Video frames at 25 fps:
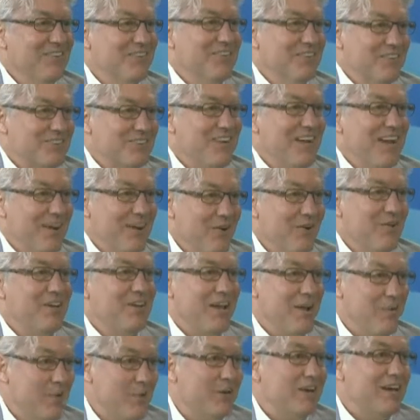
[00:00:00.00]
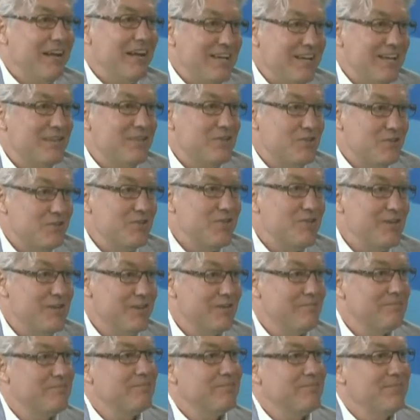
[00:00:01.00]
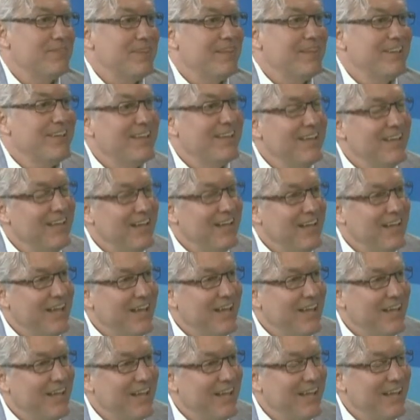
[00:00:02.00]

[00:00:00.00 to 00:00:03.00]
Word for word: as well decide. Okay, what I need to do here. Refocusing. One of the